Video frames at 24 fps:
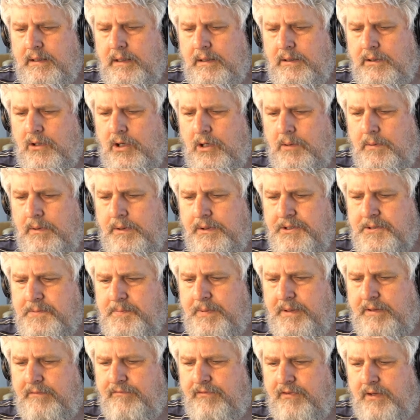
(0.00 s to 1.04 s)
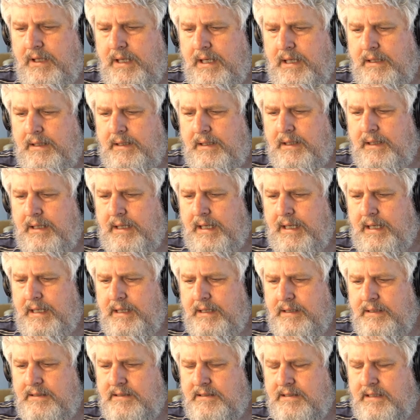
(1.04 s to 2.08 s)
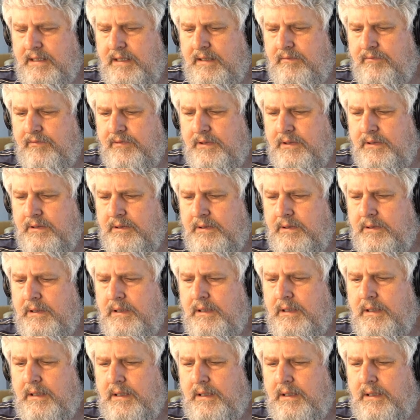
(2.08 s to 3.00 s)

anomalous B flat, and A7,